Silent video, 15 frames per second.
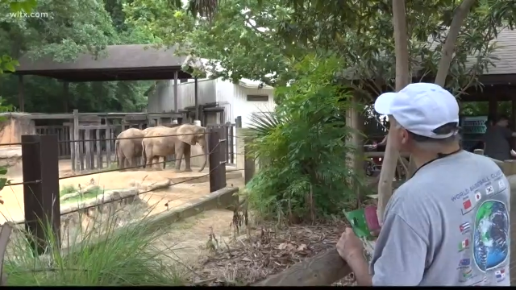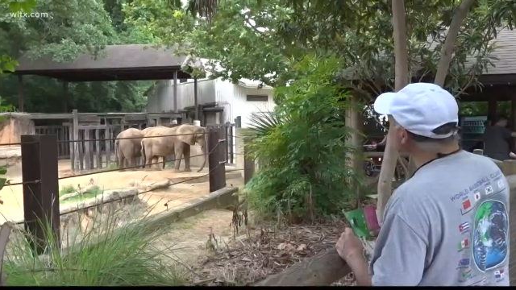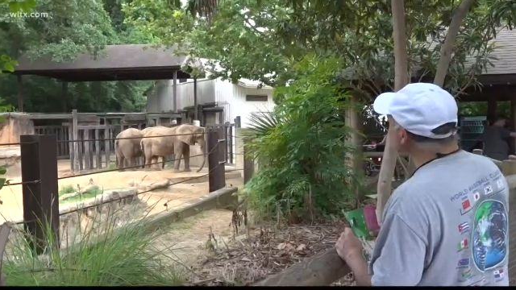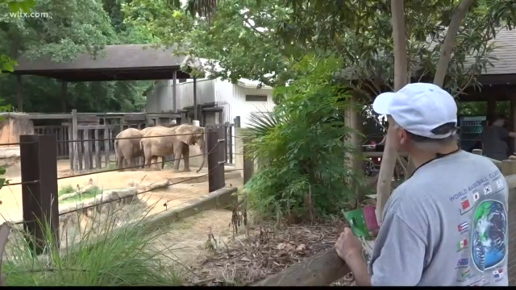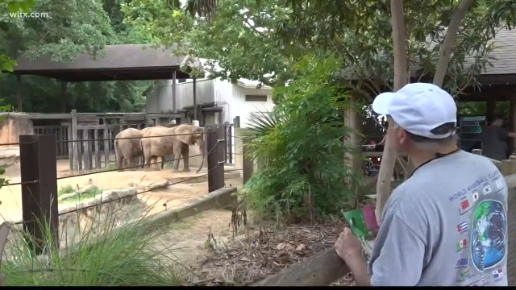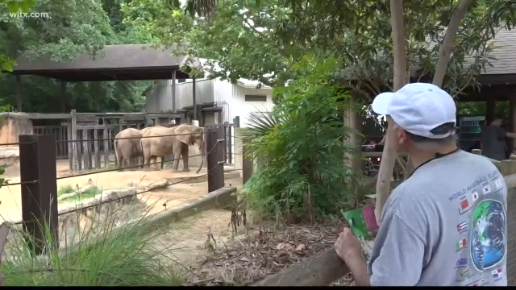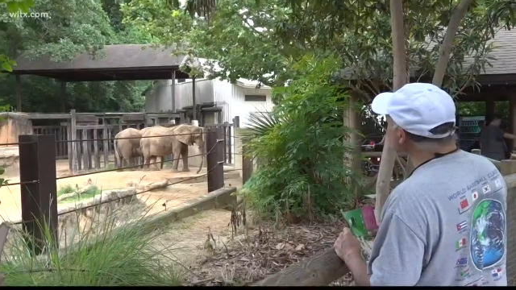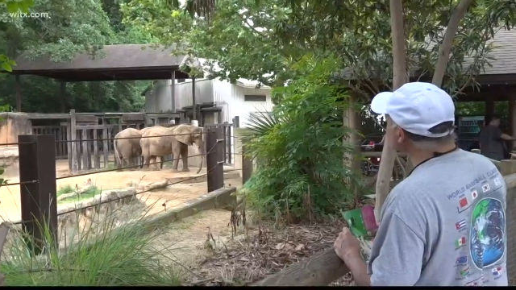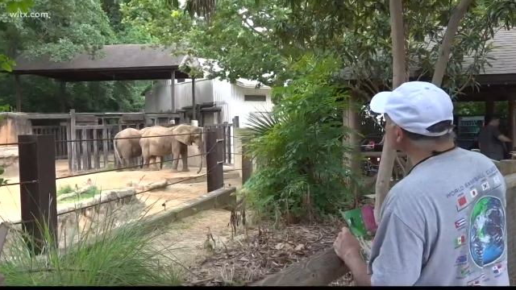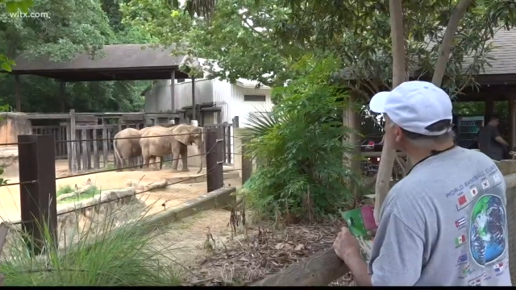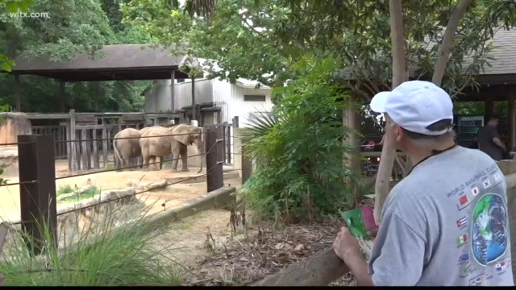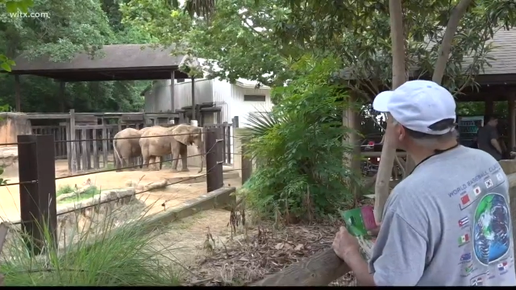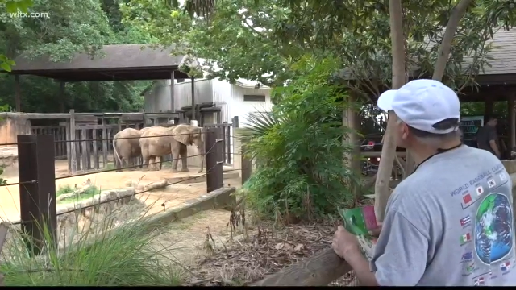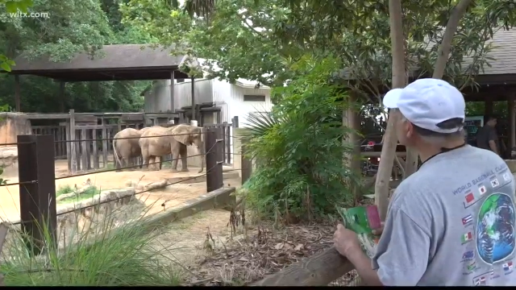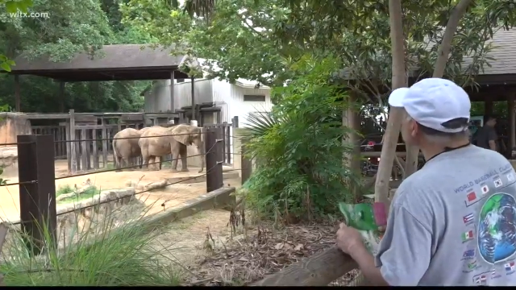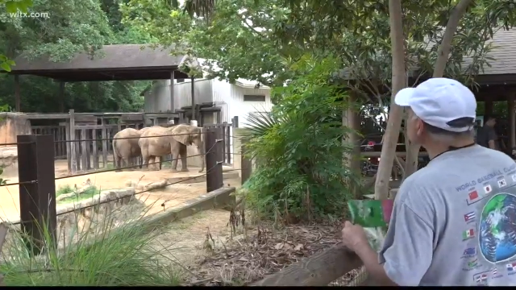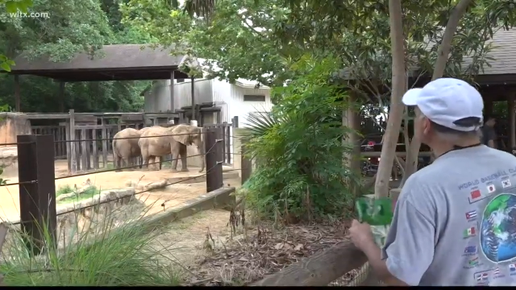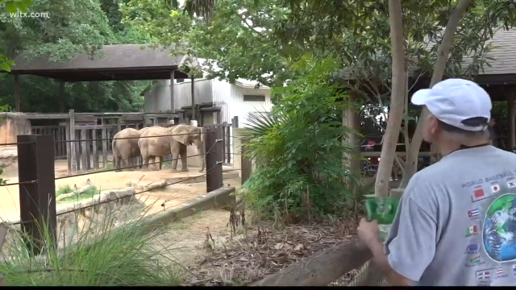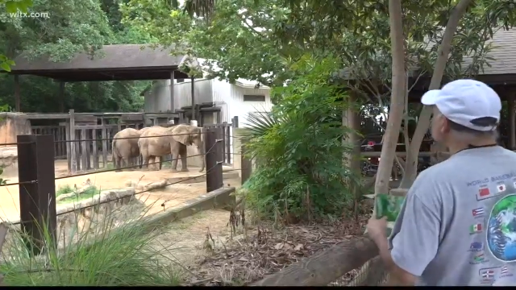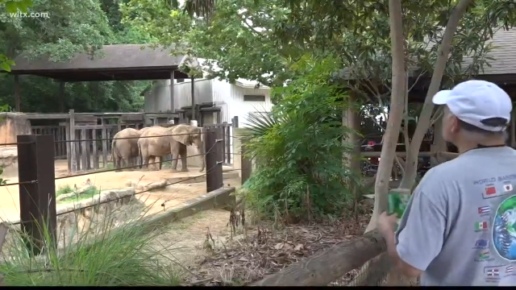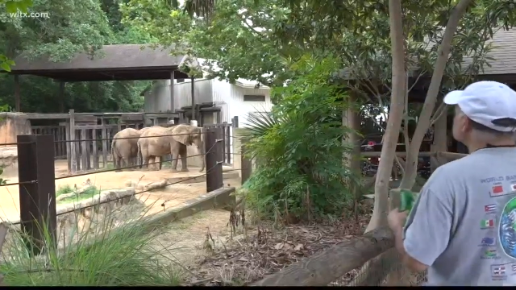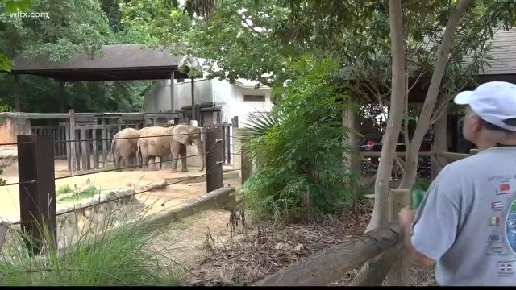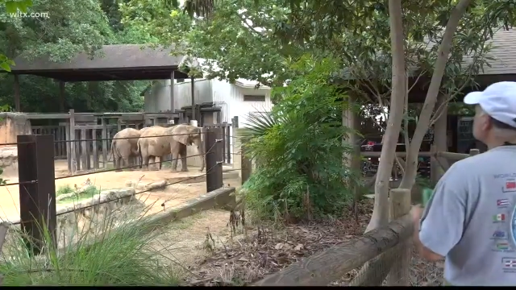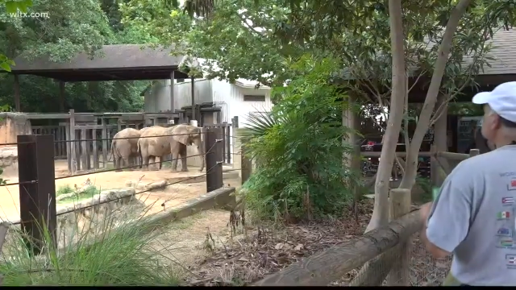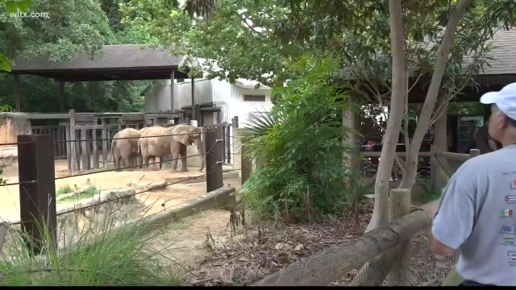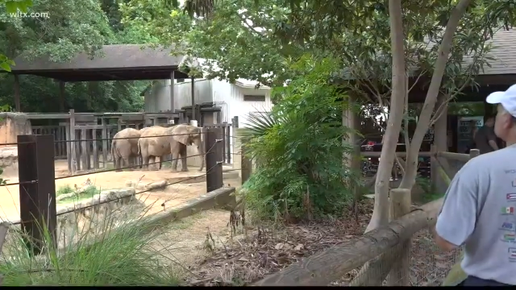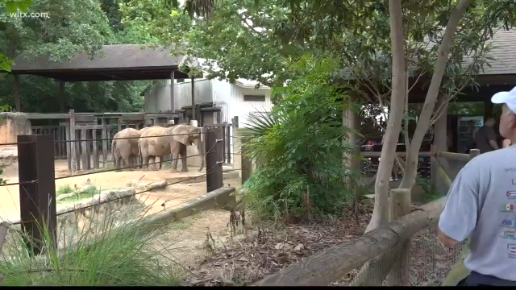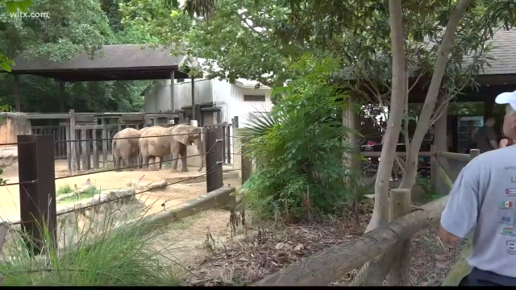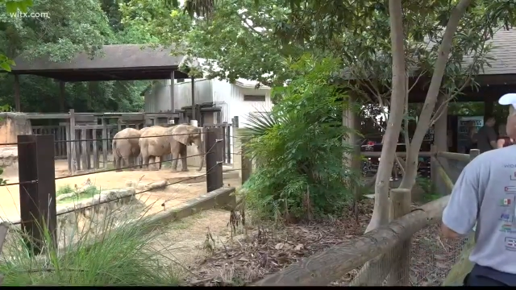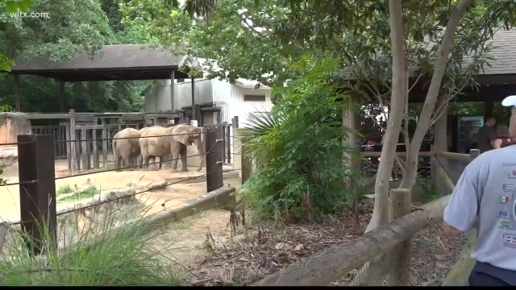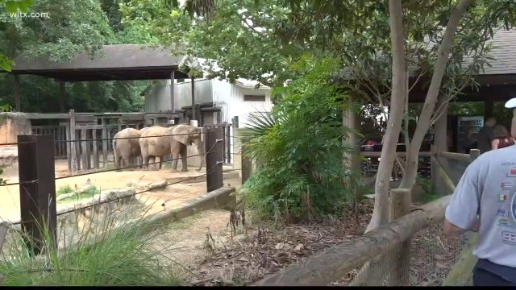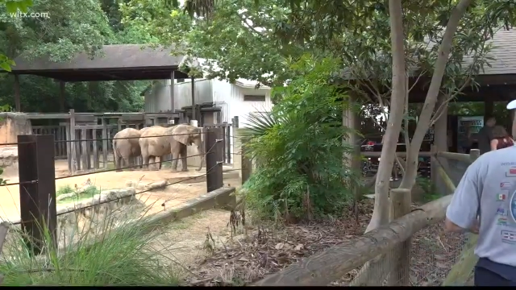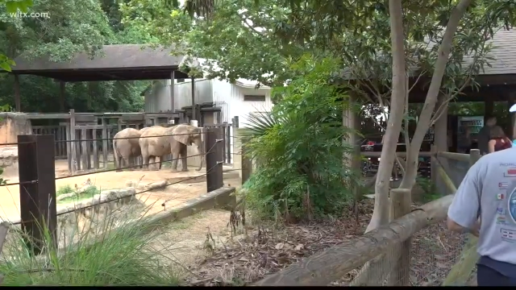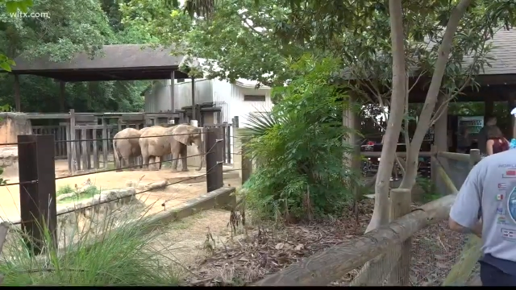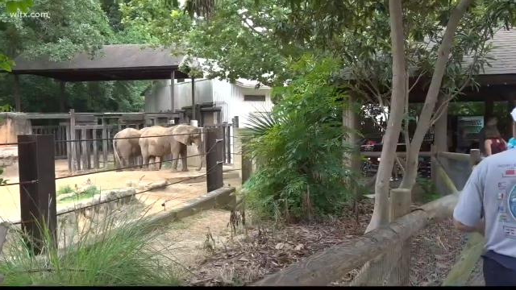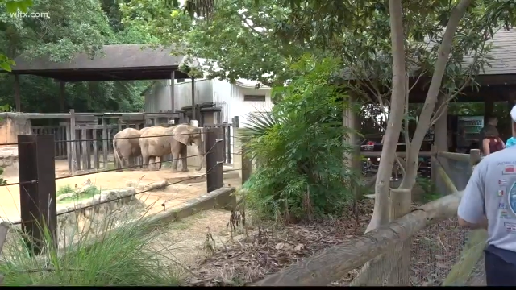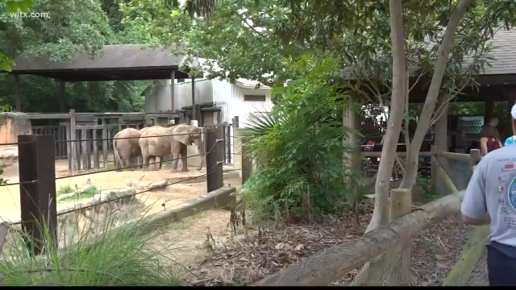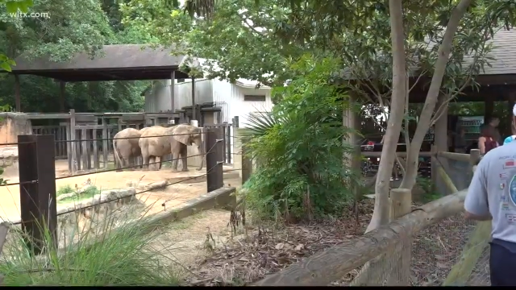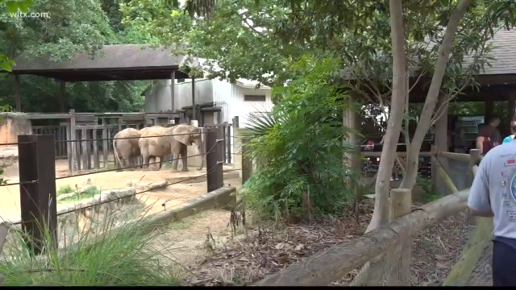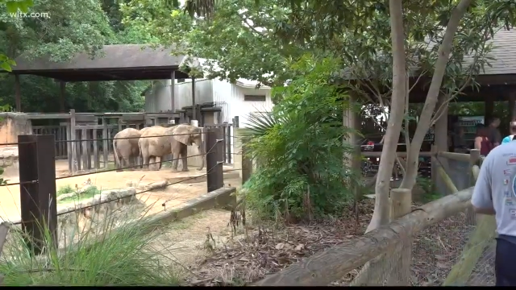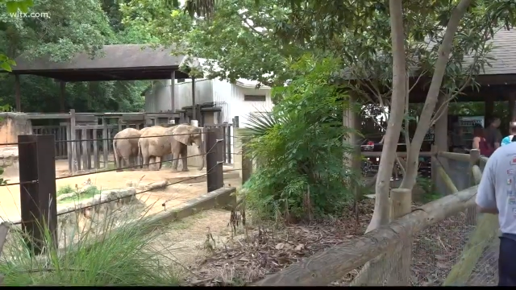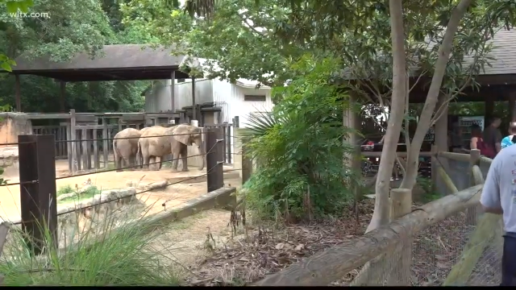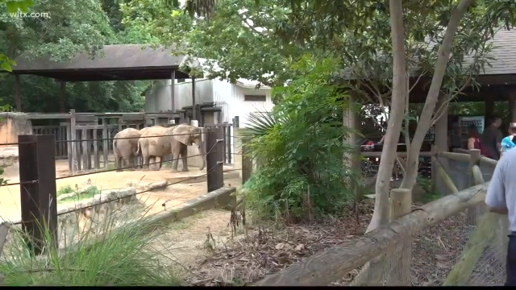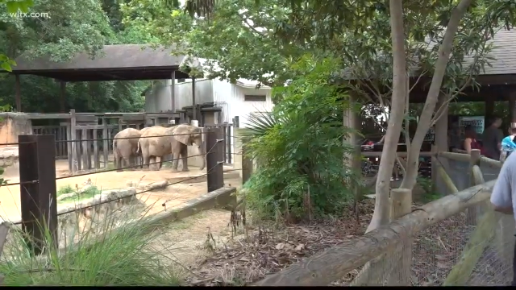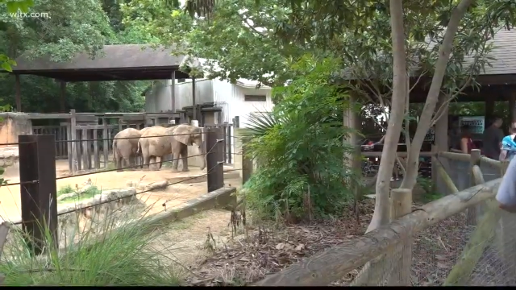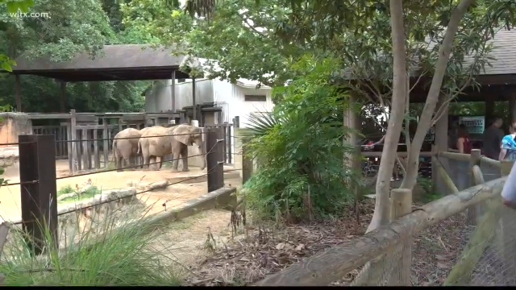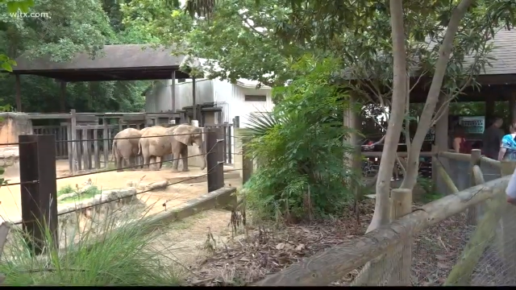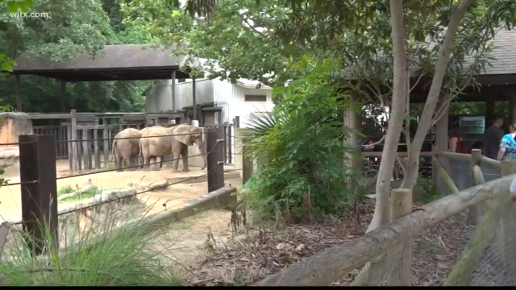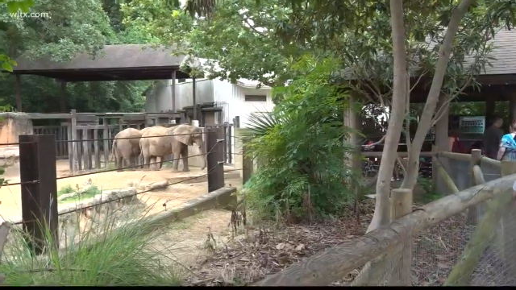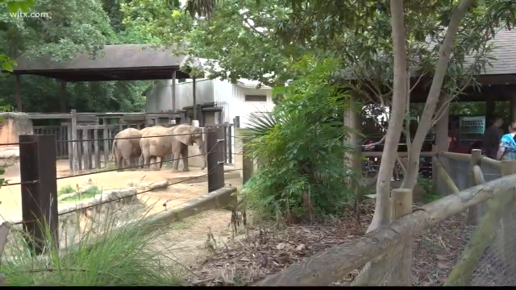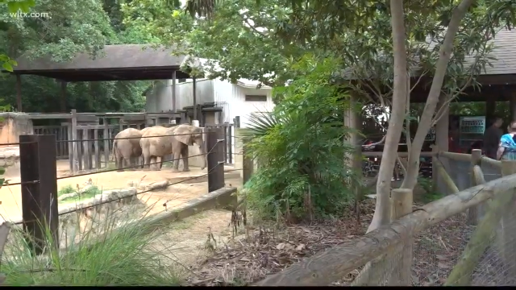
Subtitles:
[unreadable: no face in view]